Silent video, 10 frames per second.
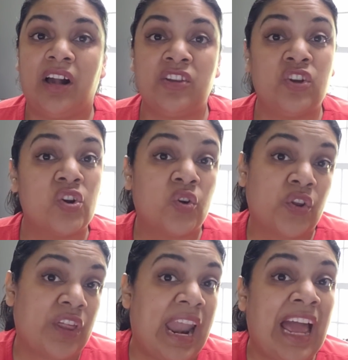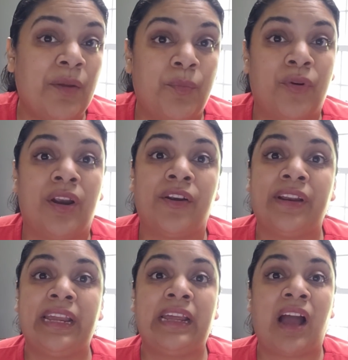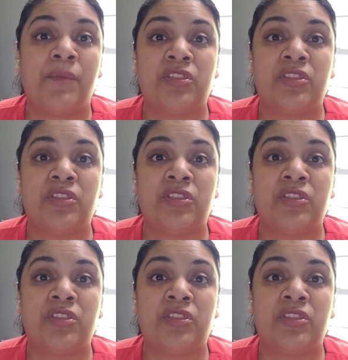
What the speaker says: You could go to the library.